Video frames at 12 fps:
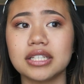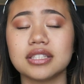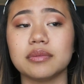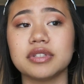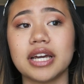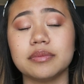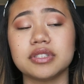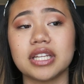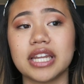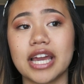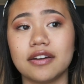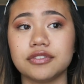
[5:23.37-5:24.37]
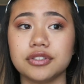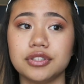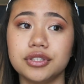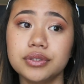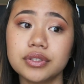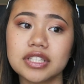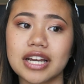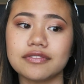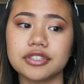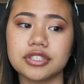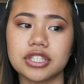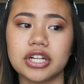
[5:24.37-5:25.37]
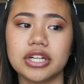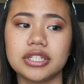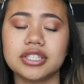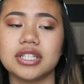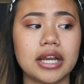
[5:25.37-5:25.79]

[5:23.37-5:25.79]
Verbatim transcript: sometimes Sunday afternoons after church.